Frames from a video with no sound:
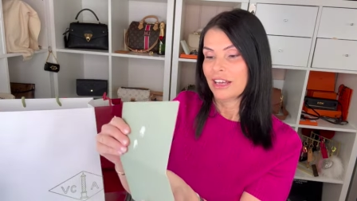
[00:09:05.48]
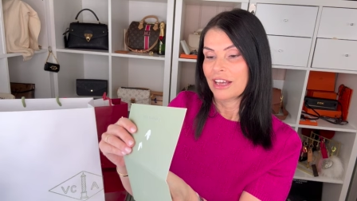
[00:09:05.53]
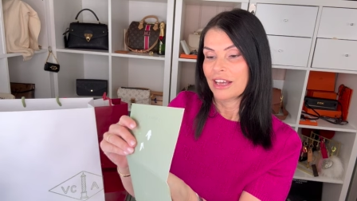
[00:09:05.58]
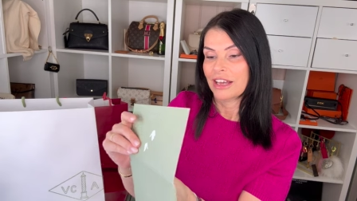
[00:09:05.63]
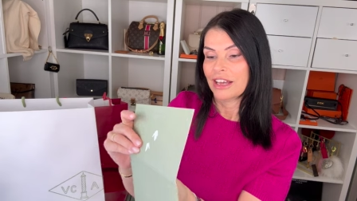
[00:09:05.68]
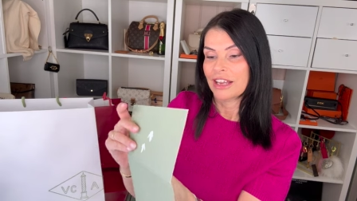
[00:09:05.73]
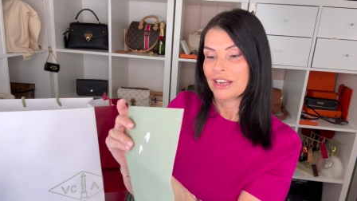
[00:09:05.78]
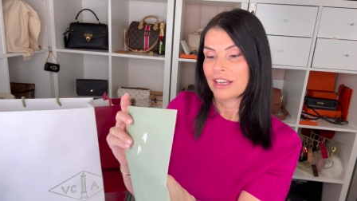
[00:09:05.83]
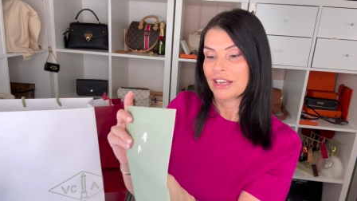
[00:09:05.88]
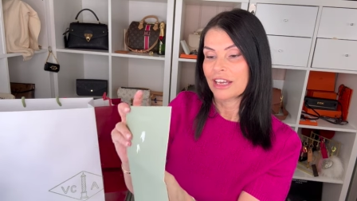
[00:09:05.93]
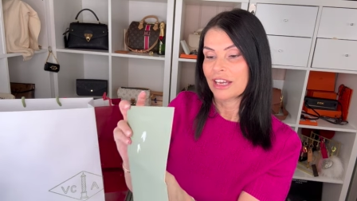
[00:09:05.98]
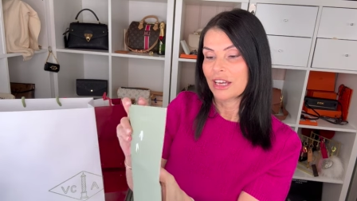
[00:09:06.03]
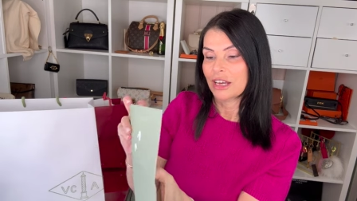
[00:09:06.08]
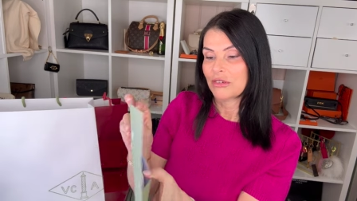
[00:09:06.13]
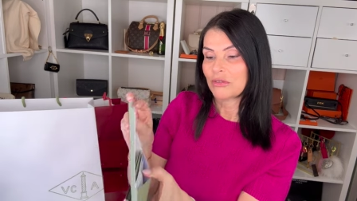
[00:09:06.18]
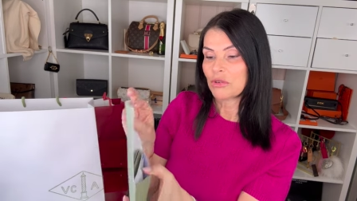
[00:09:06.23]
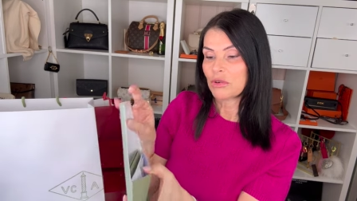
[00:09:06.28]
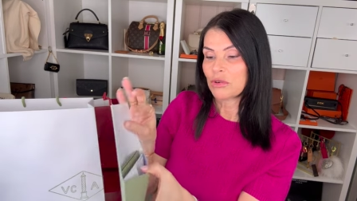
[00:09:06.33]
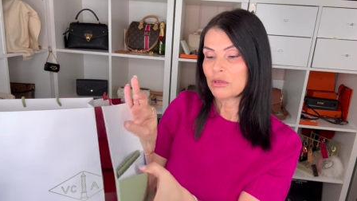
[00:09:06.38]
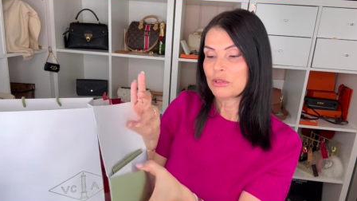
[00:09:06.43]
and I have
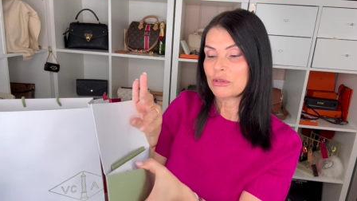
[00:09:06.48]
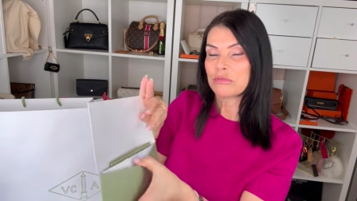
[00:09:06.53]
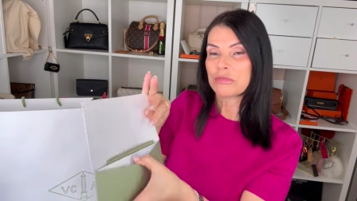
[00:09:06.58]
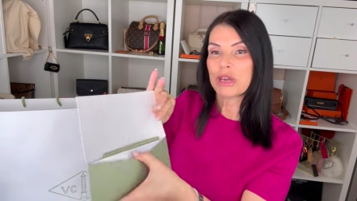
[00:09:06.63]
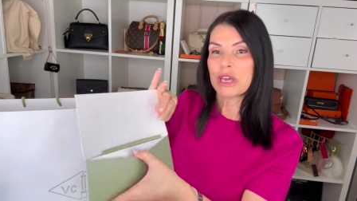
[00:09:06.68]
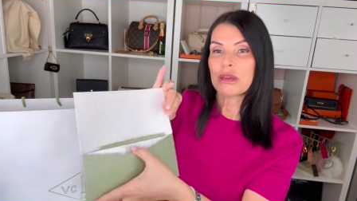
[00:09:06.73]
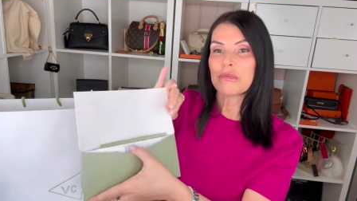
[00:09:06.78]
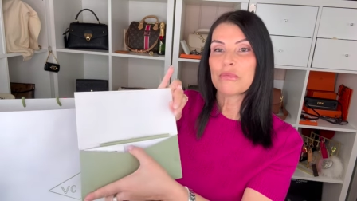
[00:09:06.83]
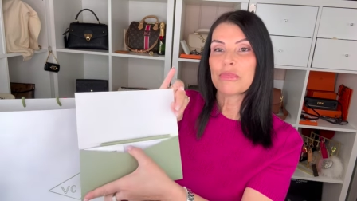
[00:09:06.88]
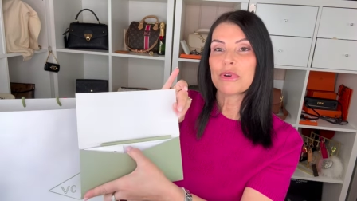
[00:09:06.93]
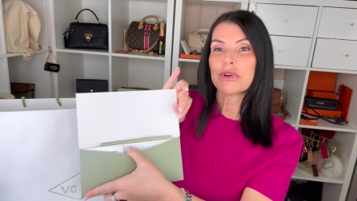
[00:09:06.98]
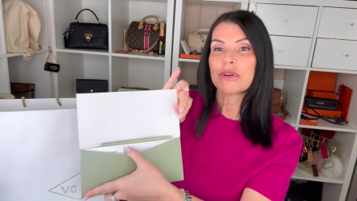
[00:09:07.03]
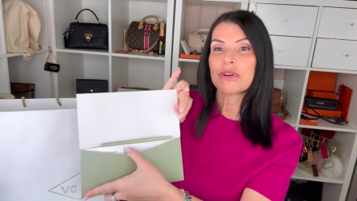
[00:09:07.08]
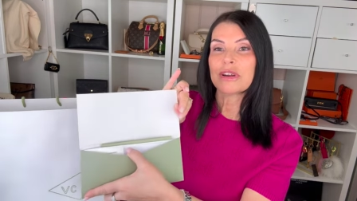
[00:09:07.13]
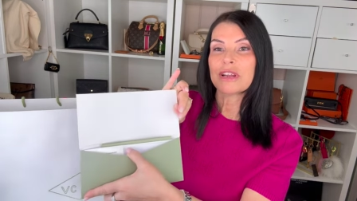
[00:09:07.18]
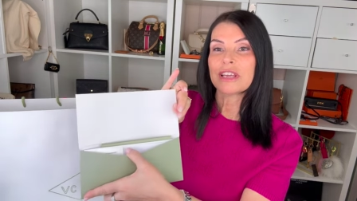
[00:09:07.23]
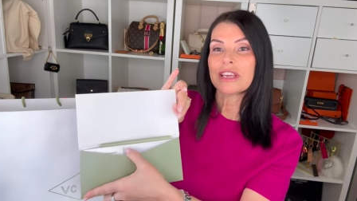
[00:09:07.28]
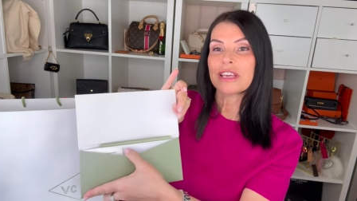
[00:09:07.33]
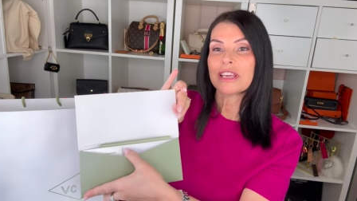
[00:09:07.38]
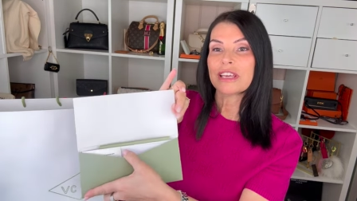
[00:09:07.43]
all the paper
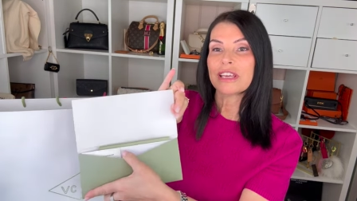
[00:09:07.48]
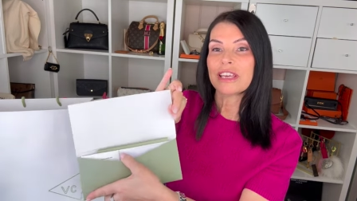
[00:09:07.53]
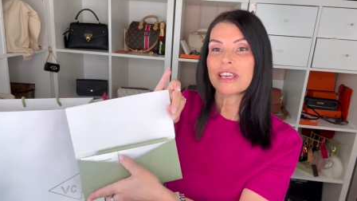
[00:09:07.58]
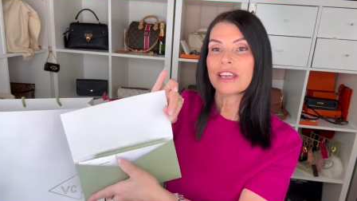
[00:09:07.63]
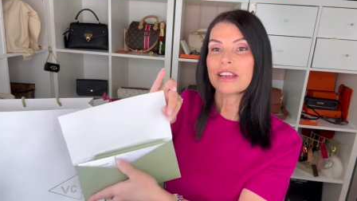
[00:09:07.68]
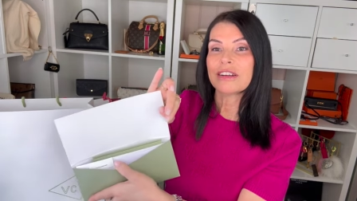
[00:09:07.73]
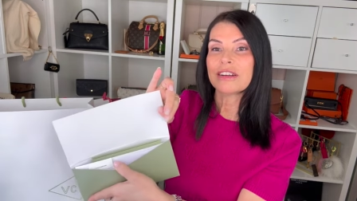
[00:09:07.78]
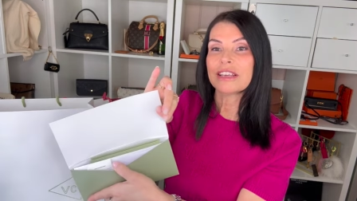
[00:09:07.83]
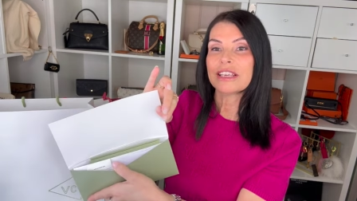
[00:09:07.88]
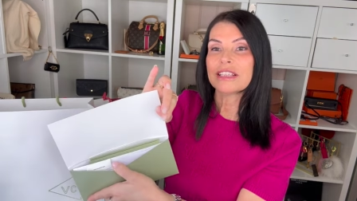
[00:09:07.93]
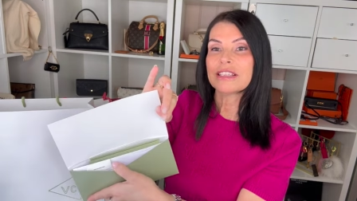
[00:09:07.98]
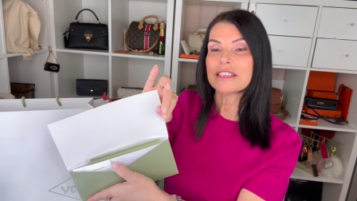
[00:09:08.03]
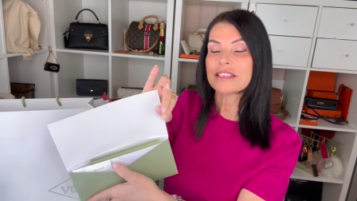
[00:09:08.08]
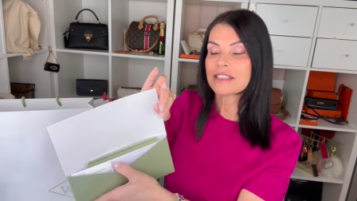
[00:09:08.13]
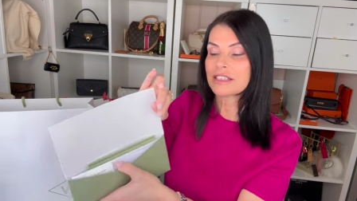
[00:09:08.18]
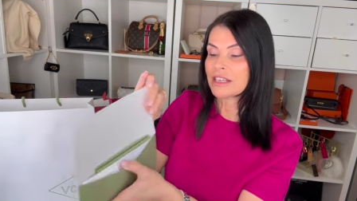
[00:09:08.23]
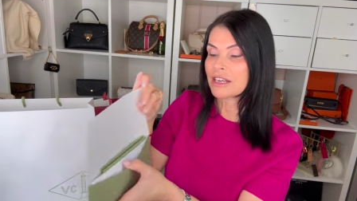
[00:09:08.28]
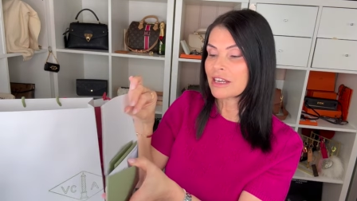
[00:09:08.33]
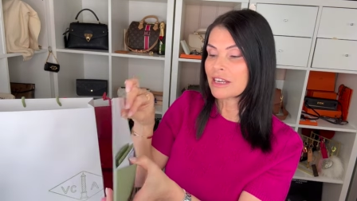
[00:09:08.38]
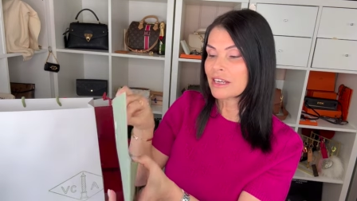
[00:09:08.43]
here
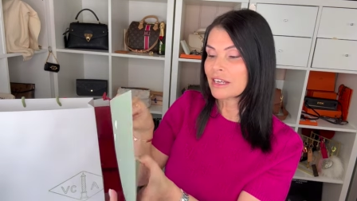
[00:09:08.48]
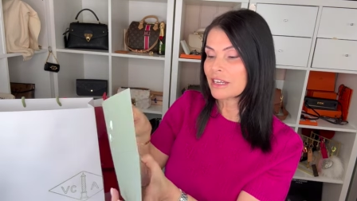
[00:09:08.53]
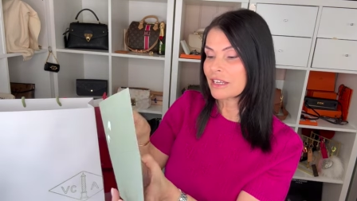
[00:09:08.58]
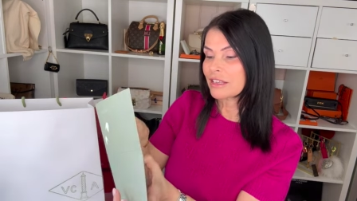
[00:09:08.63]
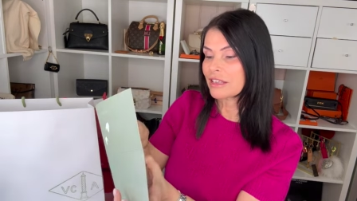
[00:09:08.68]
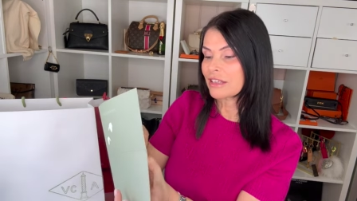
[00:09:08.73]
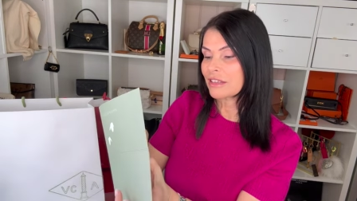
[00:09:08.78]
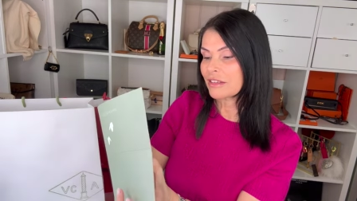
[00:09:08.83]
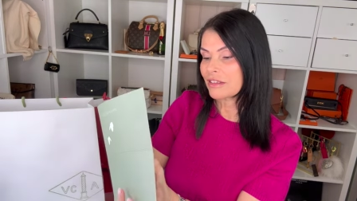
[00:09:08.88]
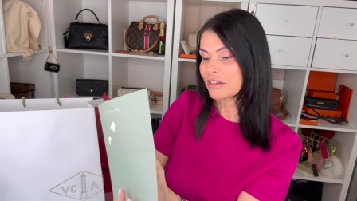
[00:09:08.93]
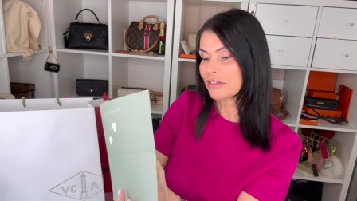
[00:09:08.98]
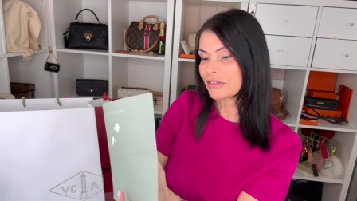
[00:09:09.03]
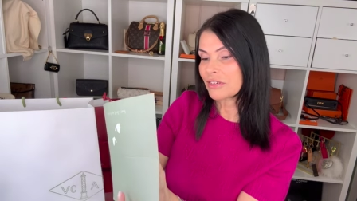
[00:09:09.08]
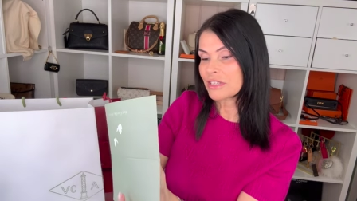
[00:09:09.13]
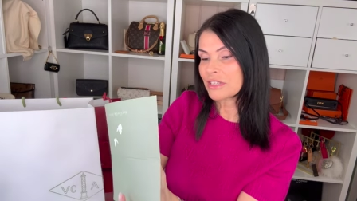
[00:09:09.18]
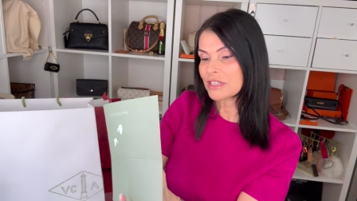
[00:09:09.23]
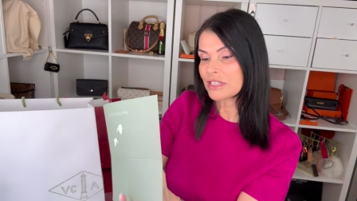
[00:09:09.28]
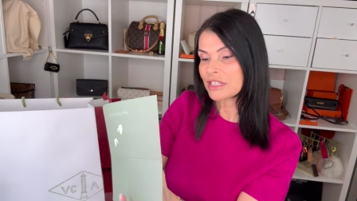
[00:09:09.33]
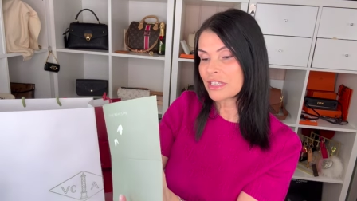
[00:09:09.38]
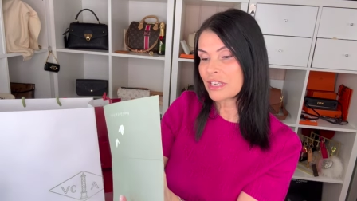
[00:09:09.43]
inside the
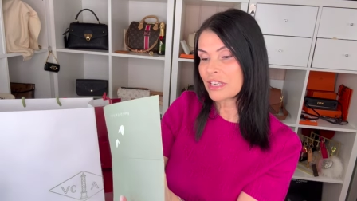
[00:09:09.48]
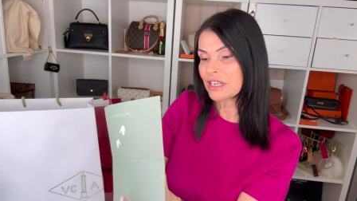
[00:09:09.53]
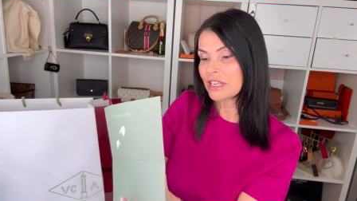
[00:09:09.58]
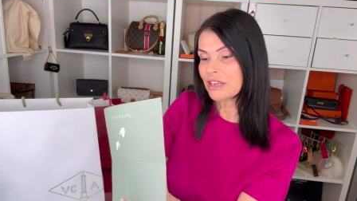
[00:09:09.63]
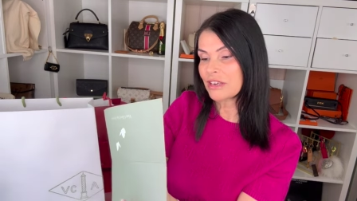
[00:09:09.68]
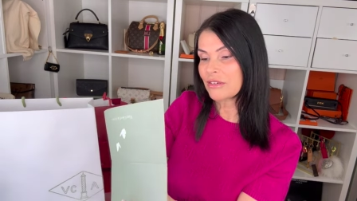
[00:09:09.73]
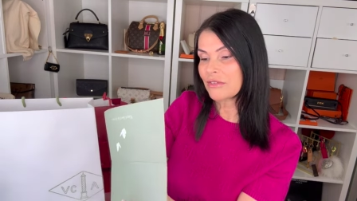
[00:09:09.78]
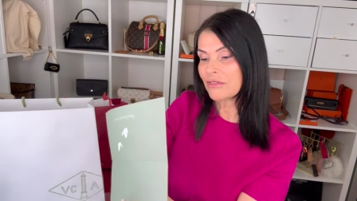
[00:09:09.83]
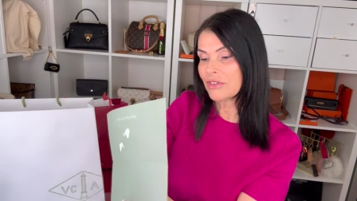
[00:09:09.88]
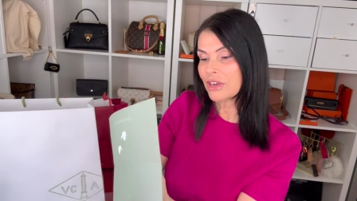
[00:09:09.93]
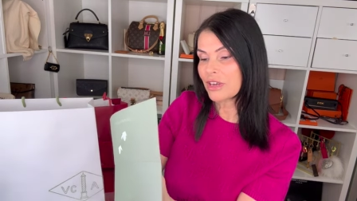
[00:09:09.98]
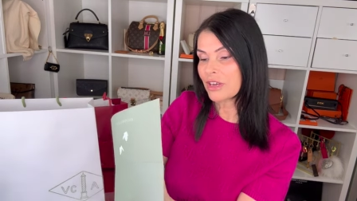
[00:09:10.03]
receive